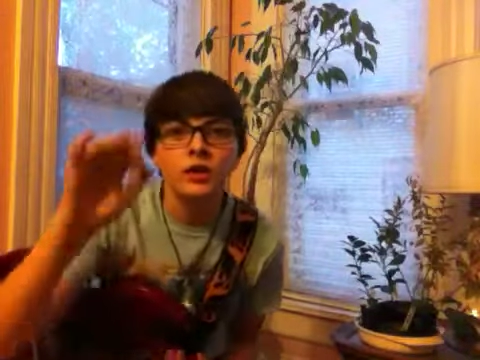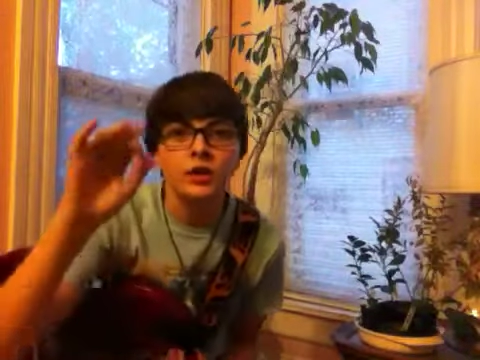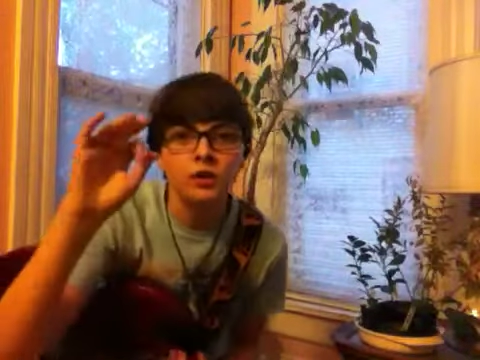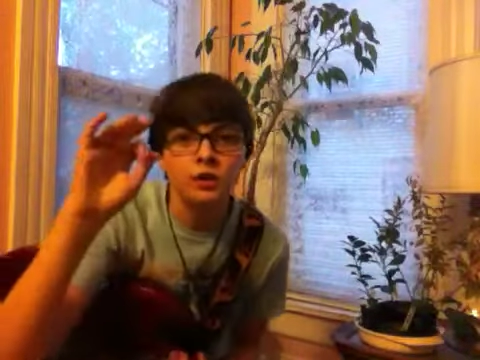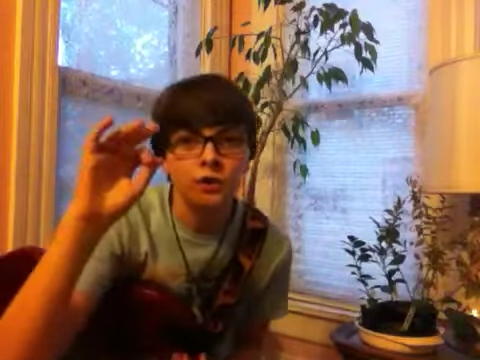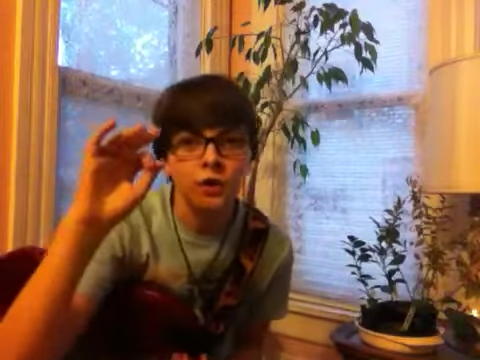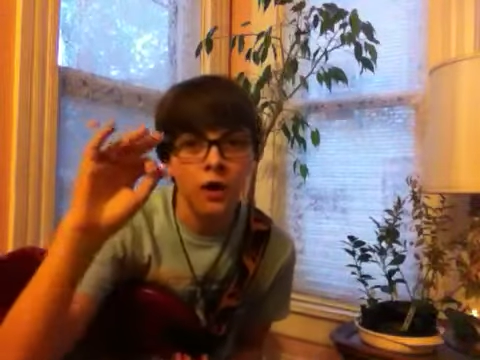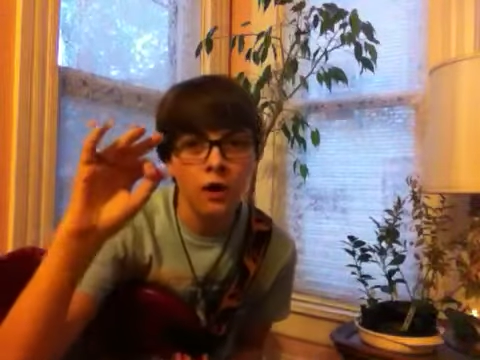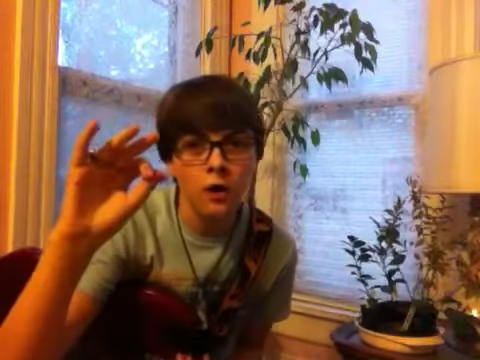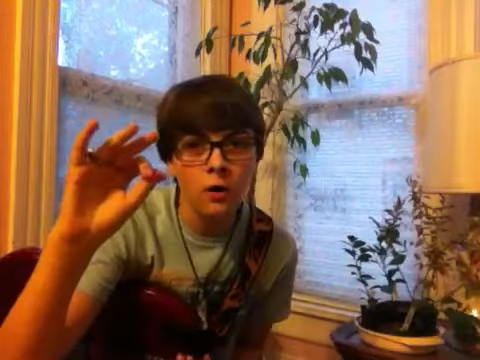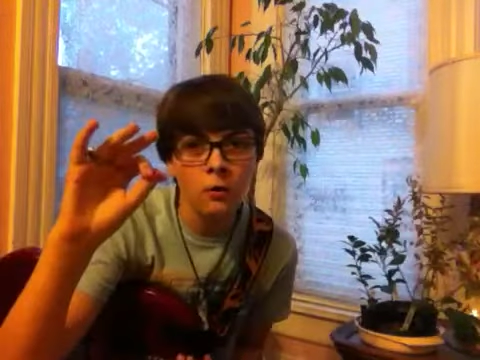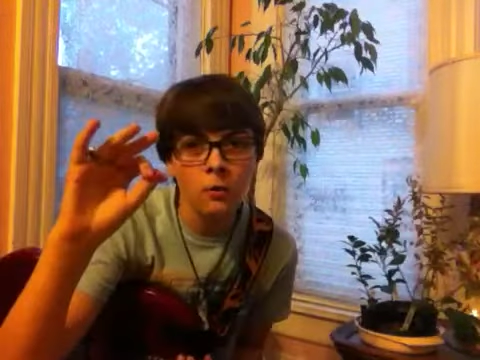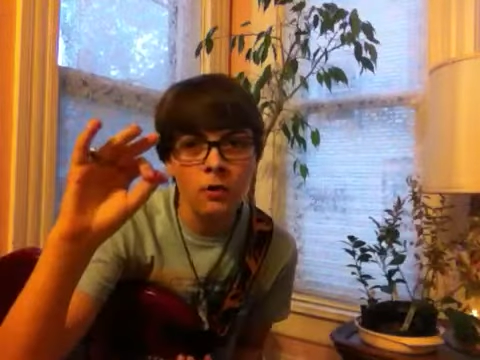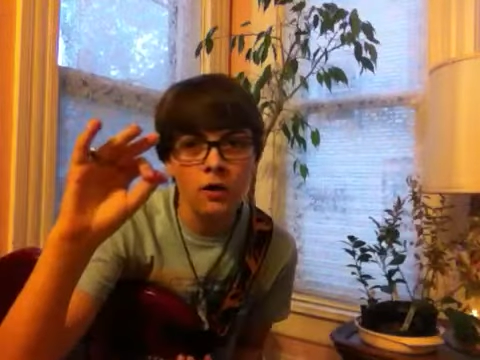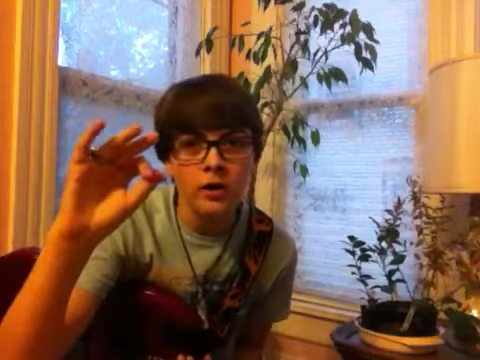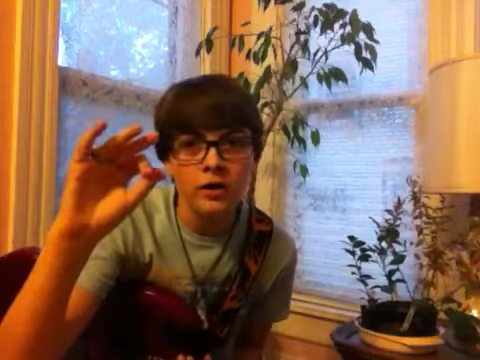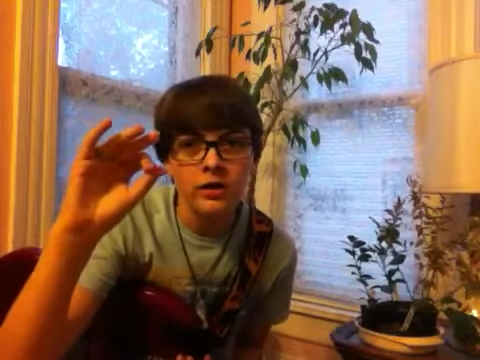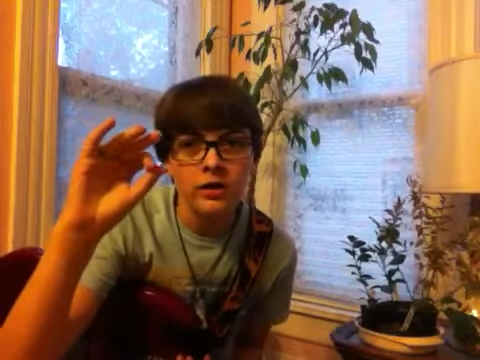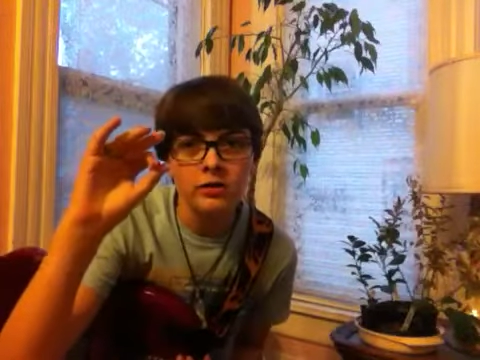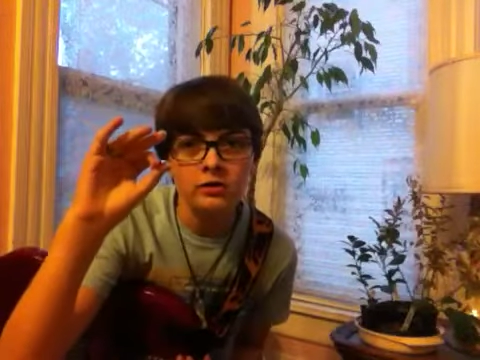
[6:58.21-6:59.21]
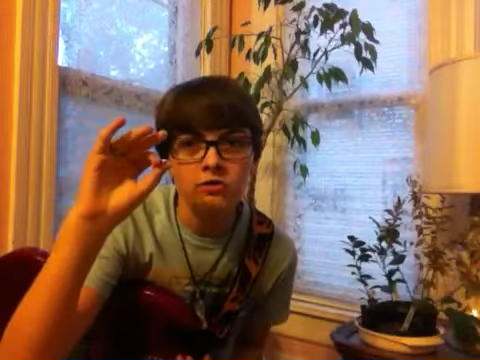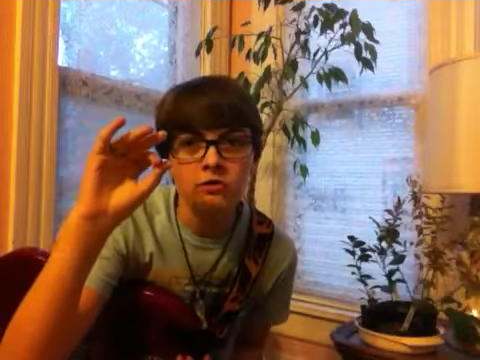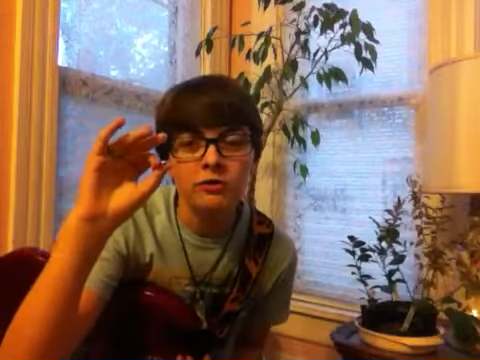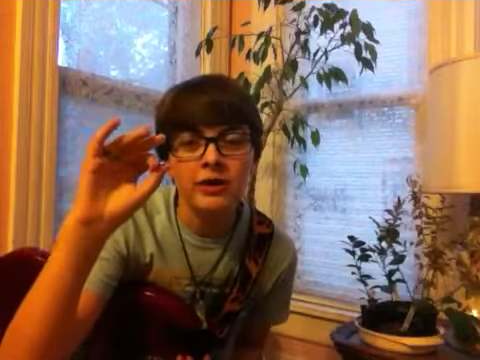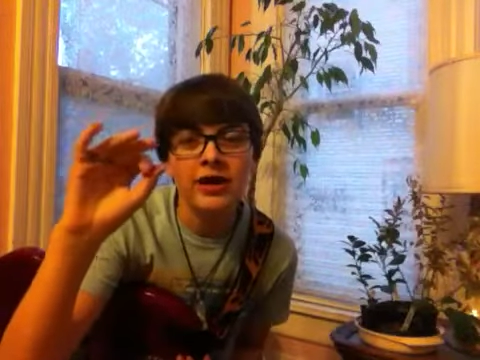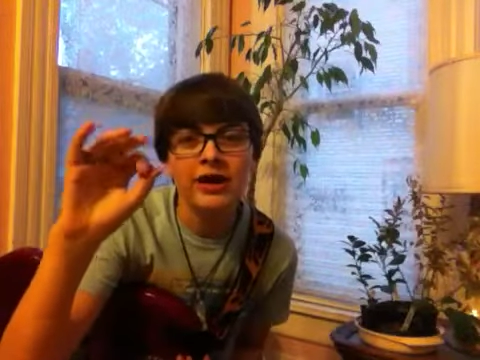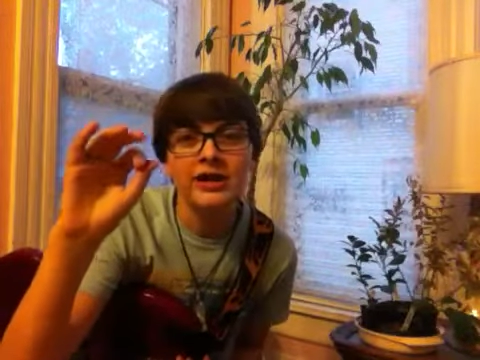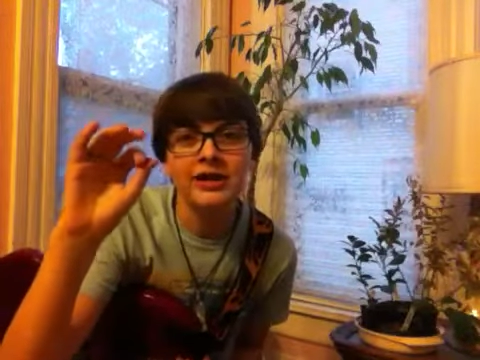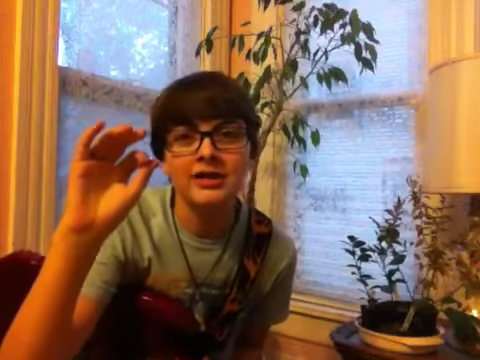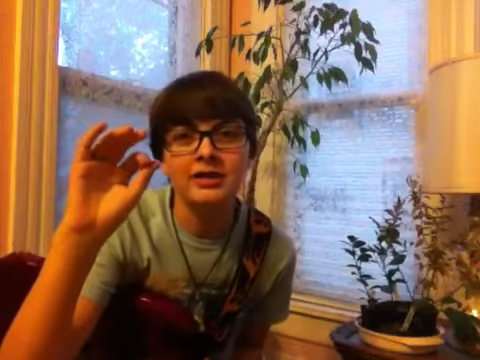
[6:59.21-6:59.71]
No
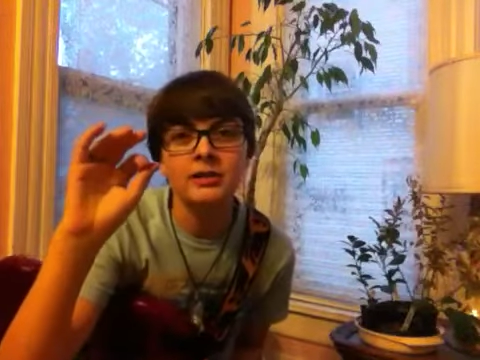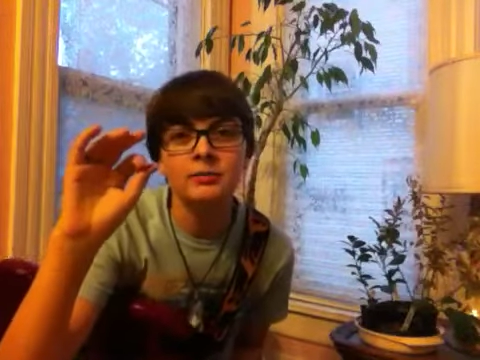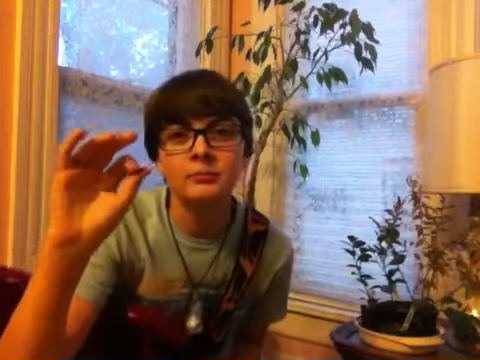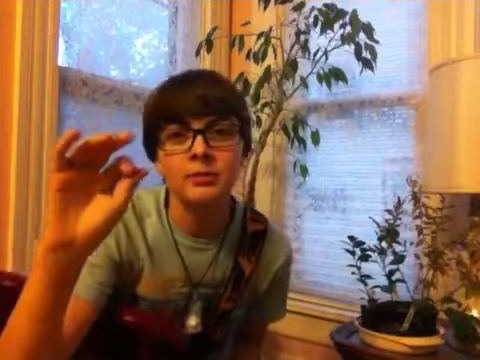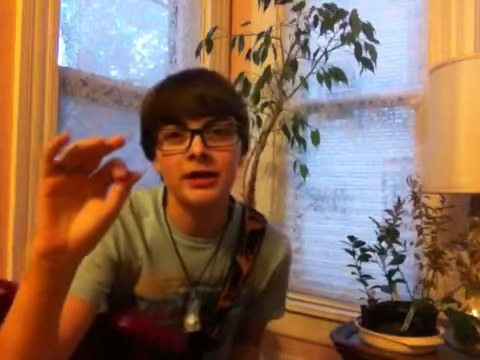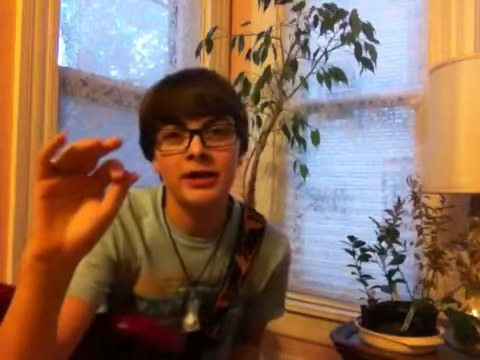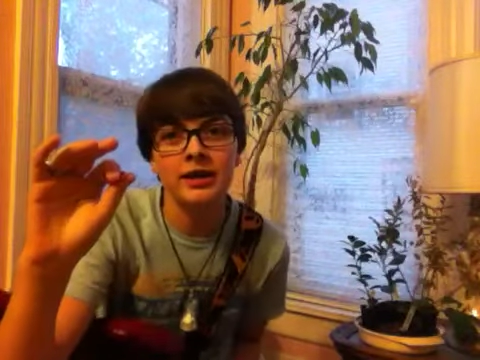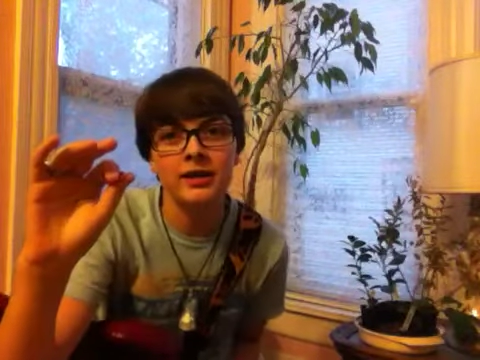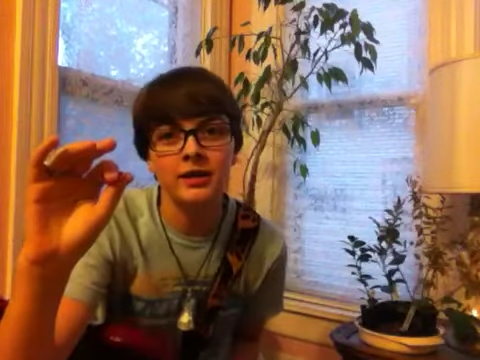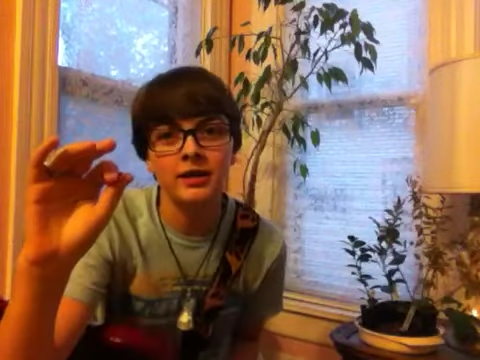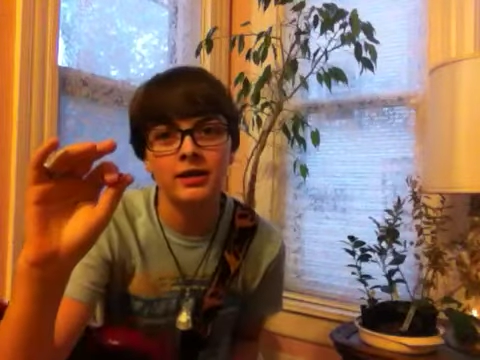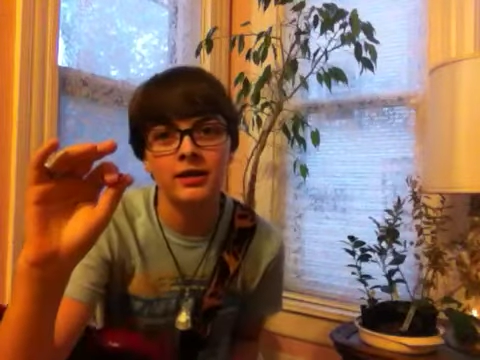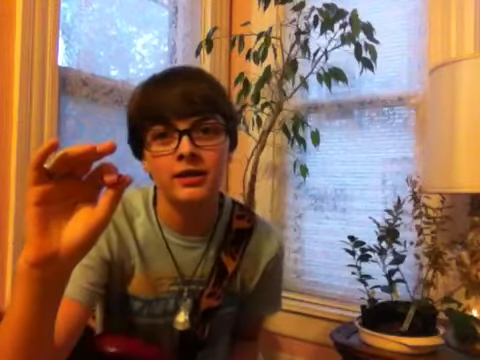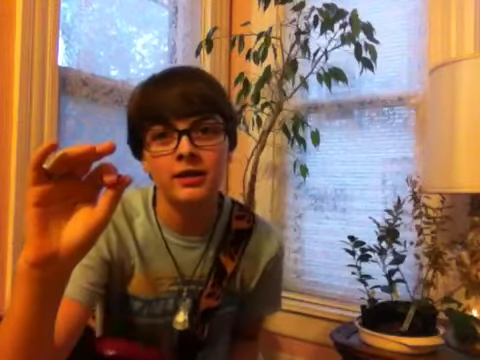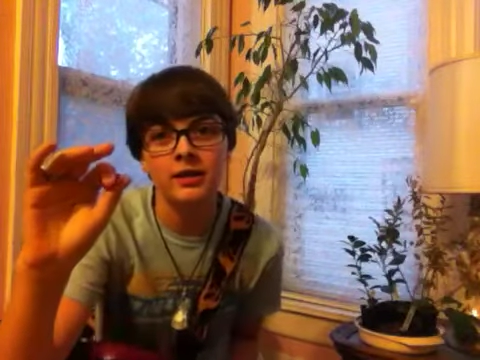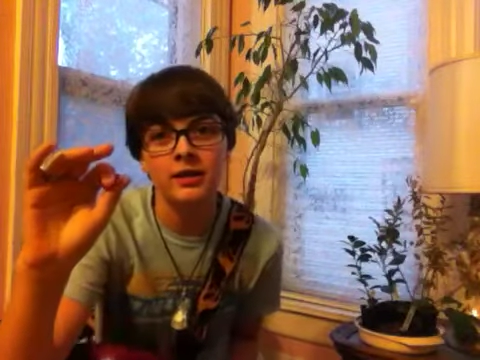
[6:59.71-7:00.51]
trading spit